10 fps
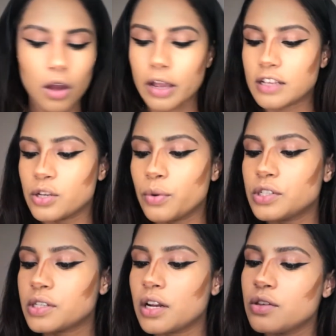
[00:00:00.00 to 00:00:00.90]
Okay, so we're
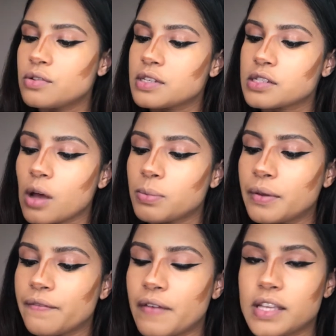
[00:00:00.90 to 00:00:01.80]
just gonna use the
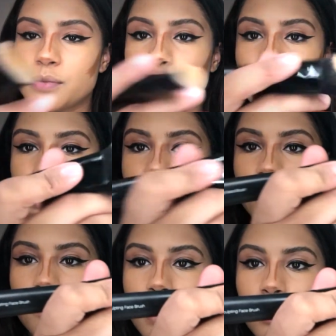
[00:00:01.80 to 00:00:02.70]
sculpting face brush
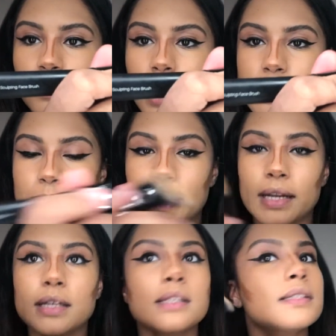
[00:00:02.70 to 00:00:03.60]
from e.l.f.
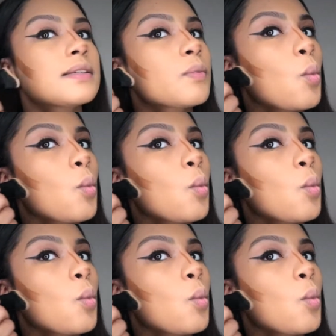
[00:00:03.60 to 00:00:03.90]
Cosmetics.